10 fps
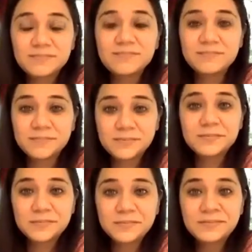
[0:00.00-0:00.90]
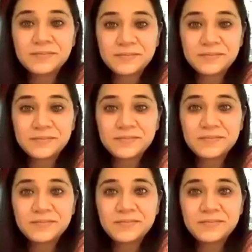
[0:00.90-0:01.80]

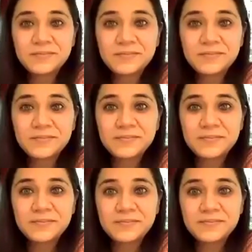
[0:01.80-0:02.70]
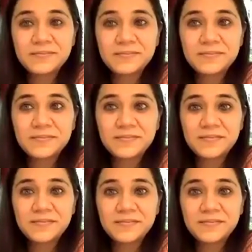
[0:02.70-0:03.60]

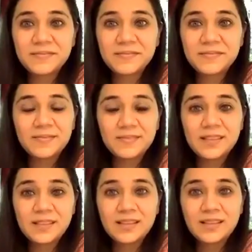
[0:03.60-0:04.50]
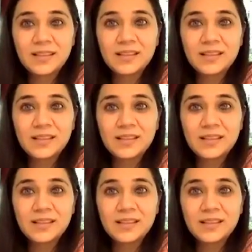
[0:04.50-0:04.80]
No words are spoken by the person on screen.